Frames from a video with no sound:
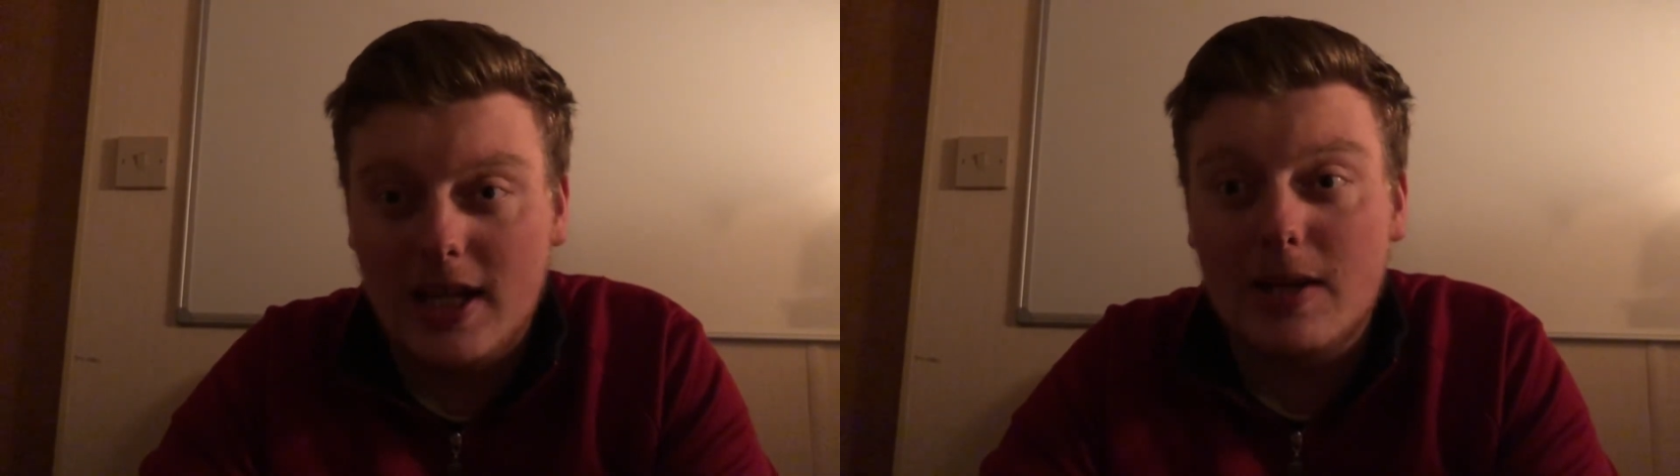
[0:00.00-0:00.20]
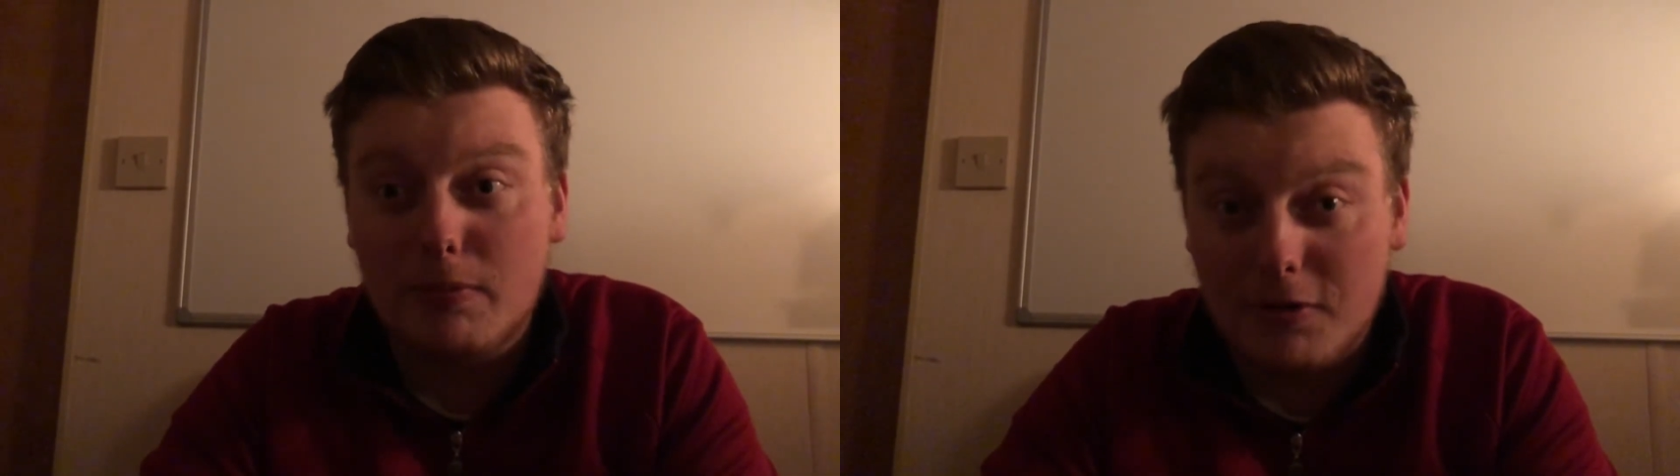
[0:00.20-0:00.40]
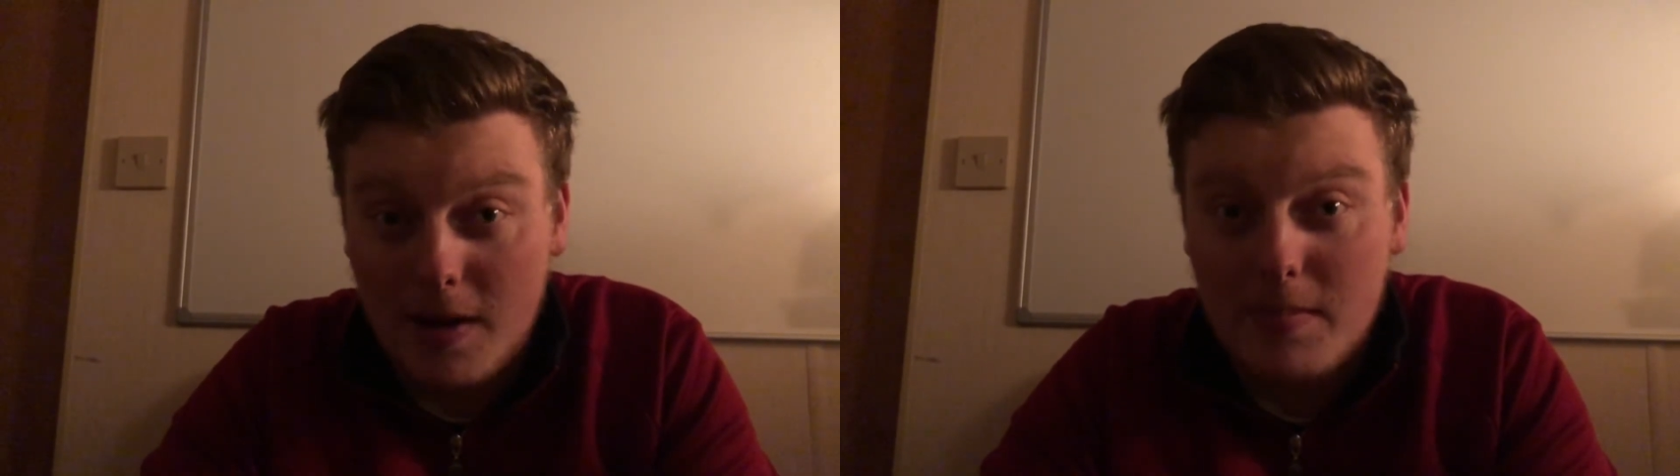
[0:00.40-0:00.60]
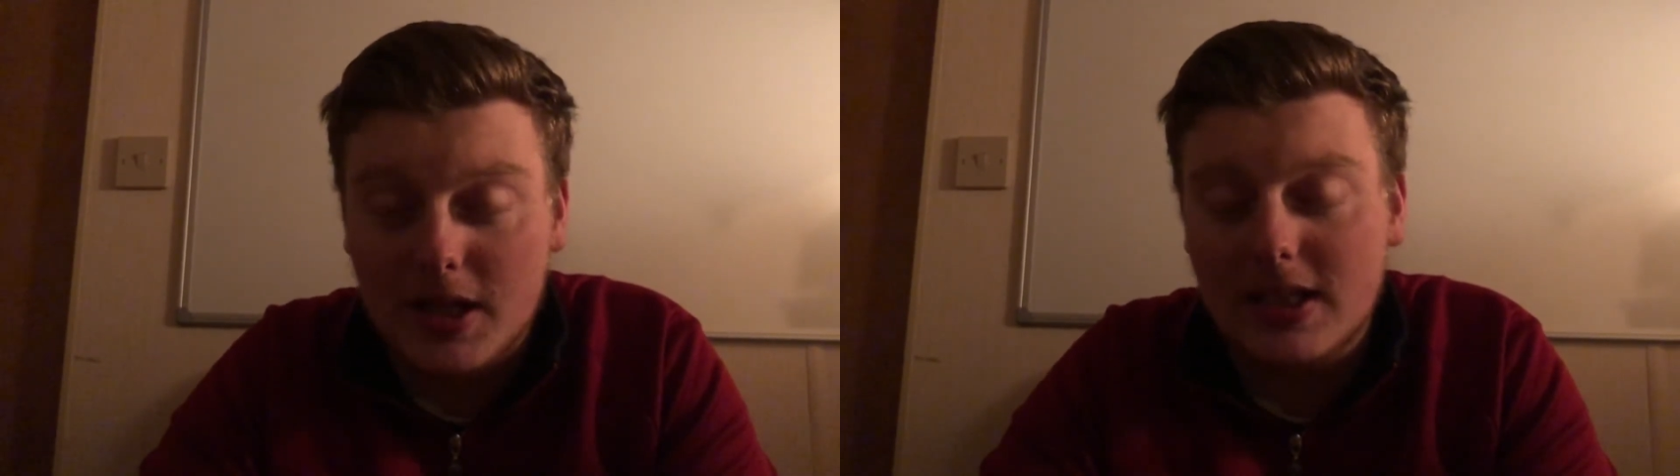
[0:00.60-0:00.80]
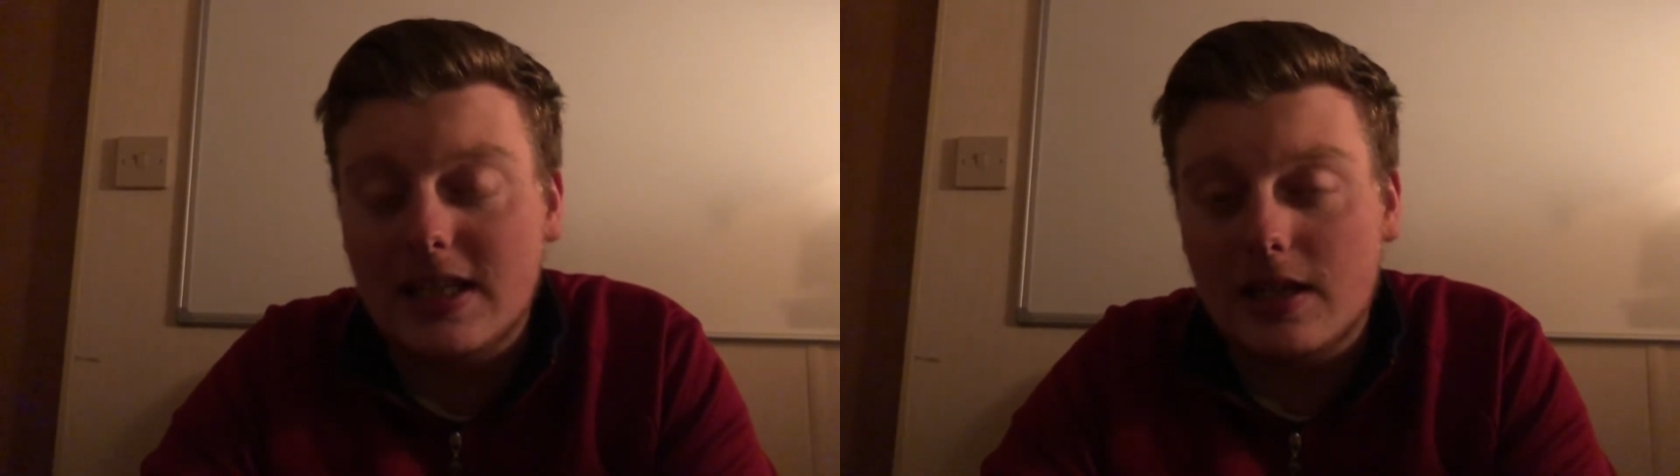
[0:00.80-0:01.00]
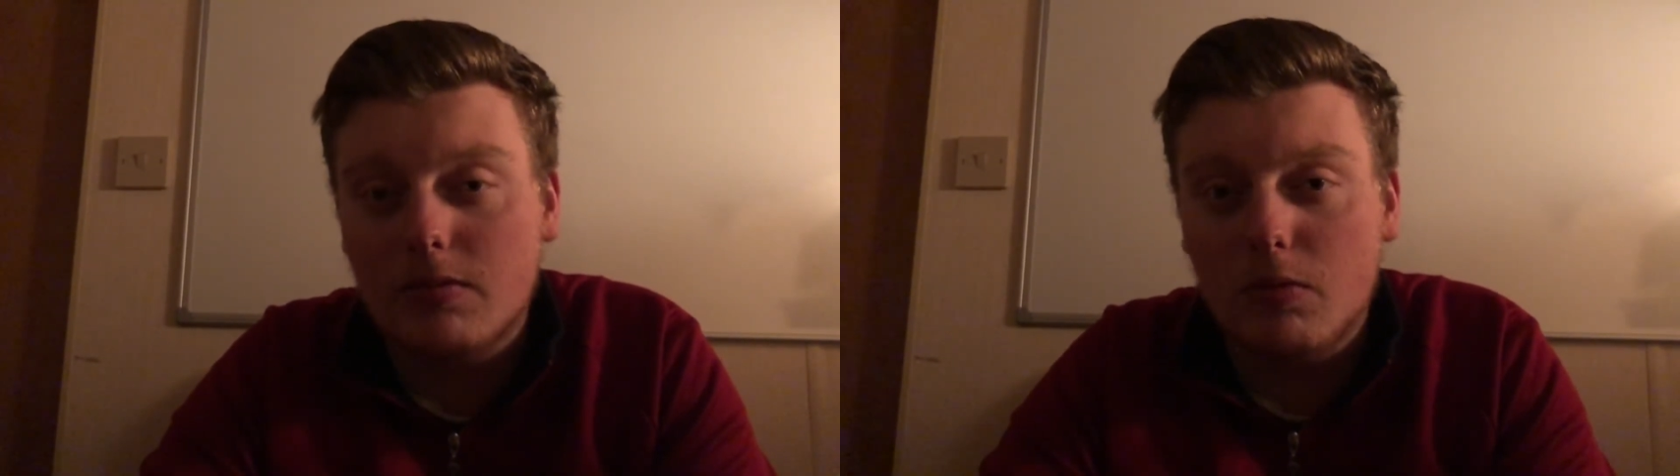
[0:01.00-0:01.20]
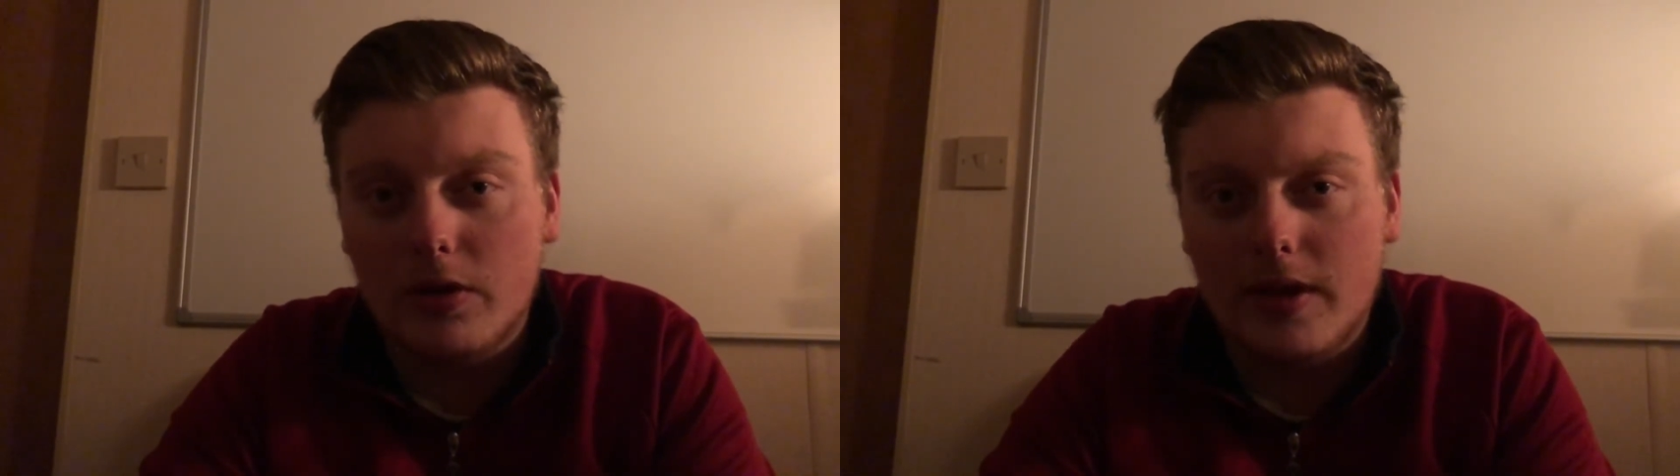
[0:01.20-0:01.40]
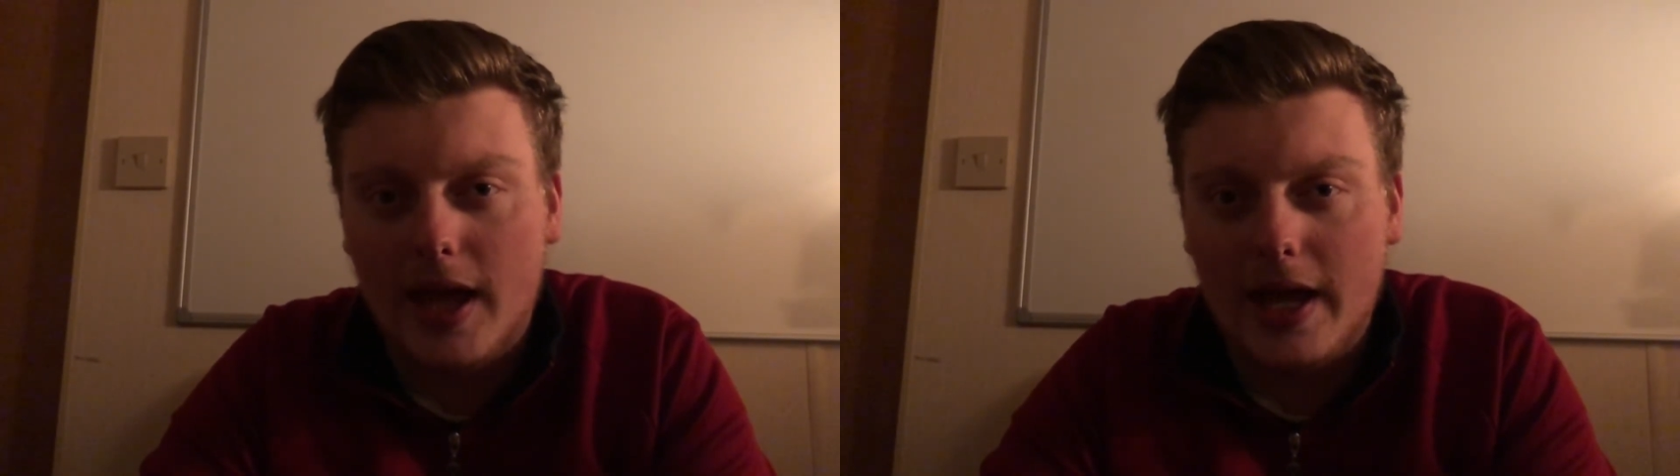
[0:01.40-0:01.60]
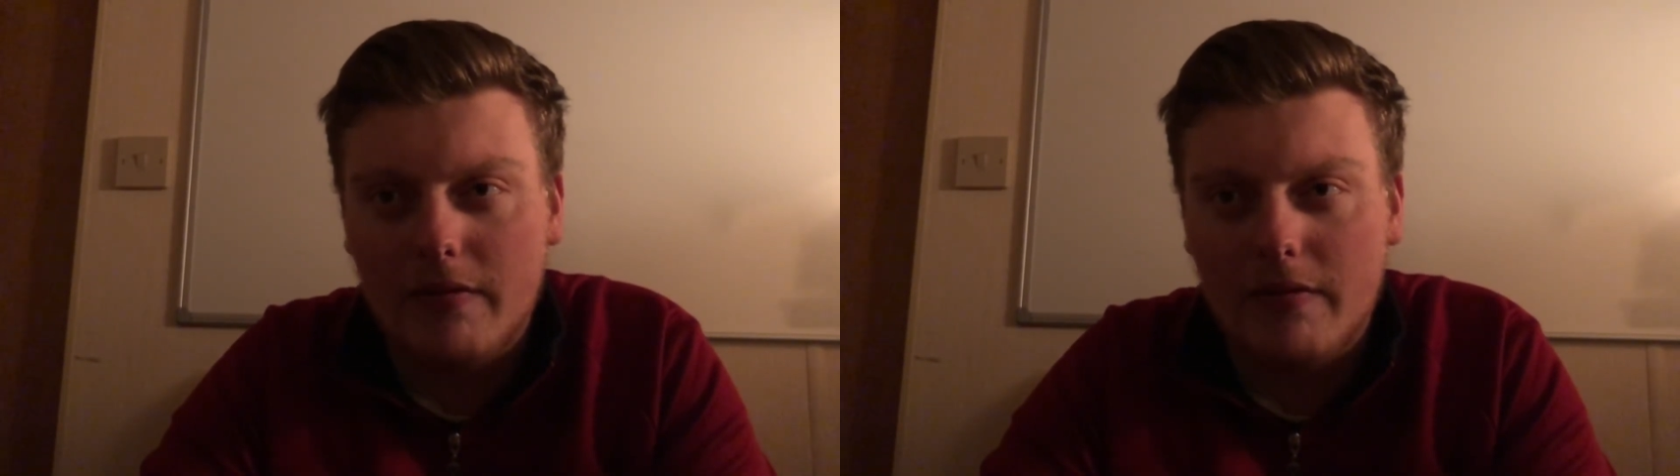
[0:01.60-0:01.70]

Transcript: in the Premier League one day.